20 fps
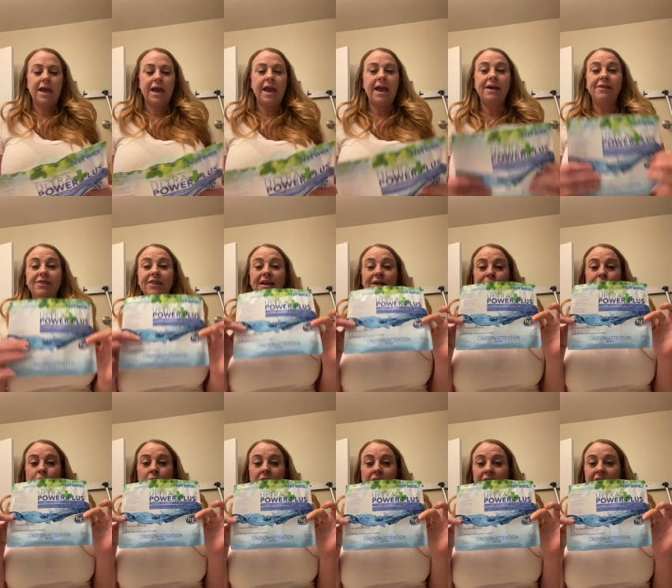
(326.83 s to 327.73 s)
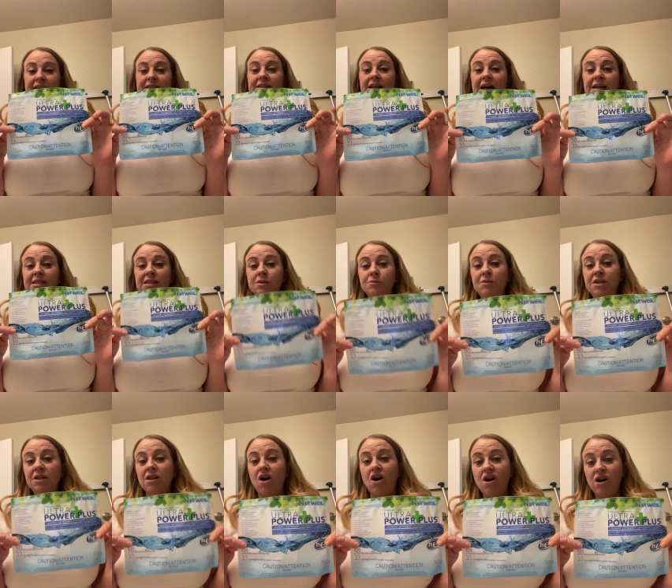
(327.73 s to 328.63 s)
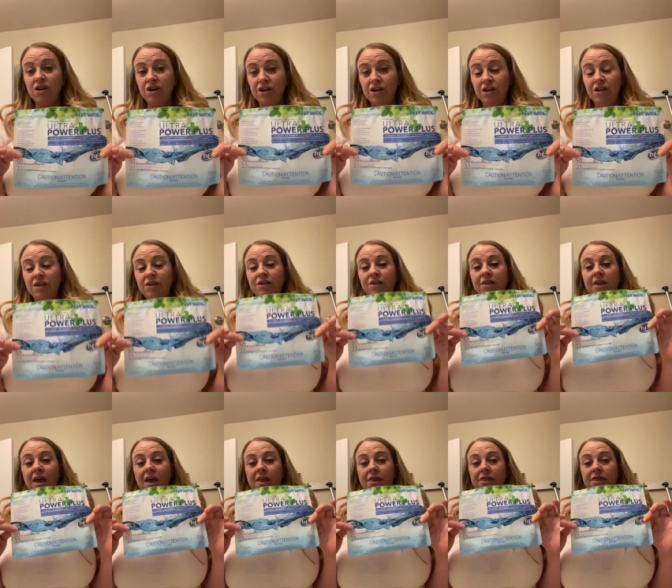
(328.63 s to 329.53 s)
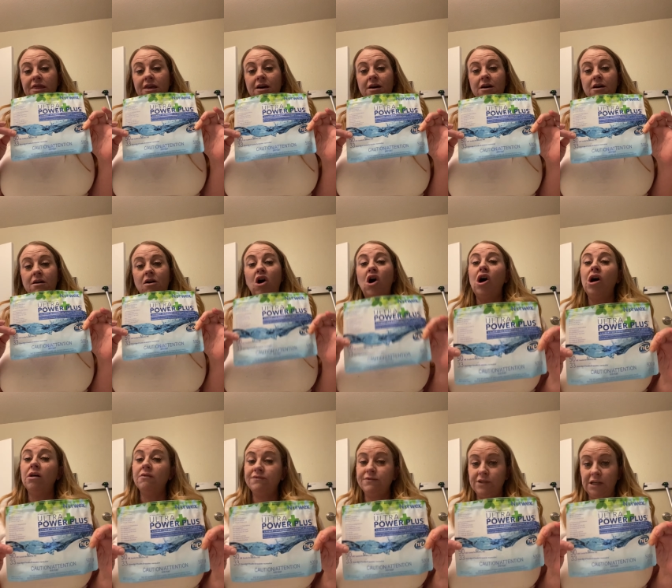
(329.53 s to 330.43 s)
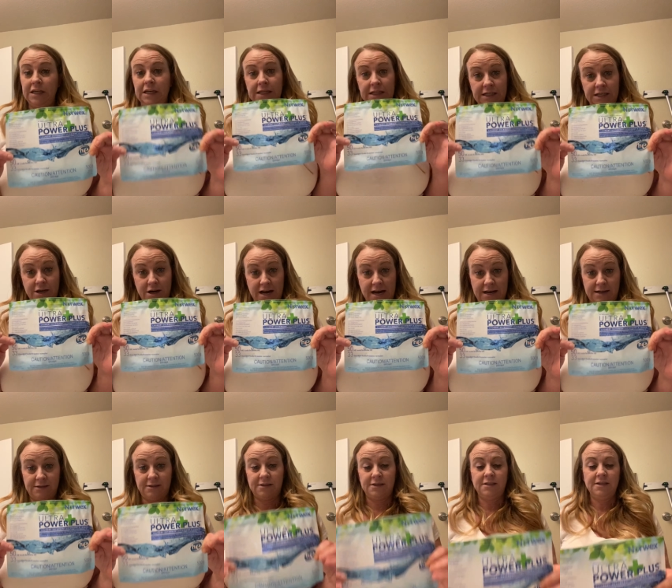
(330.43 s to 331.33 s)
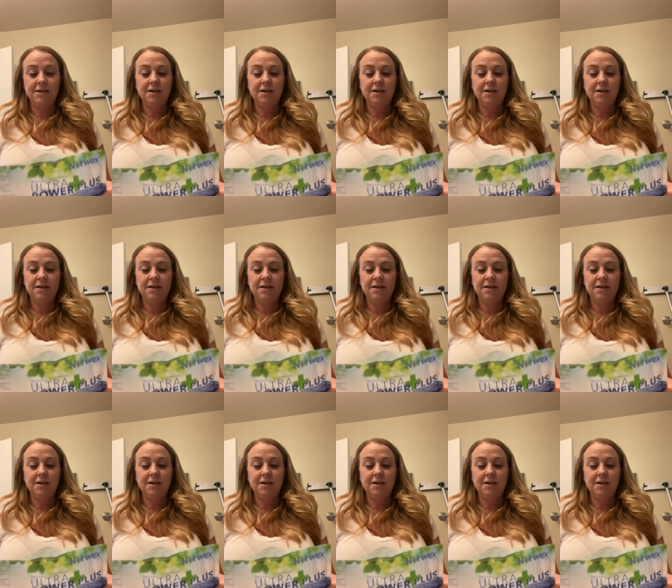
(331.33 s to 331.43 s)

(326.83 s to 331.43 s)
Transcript: And this one has lasted me longer than the all free and clear has.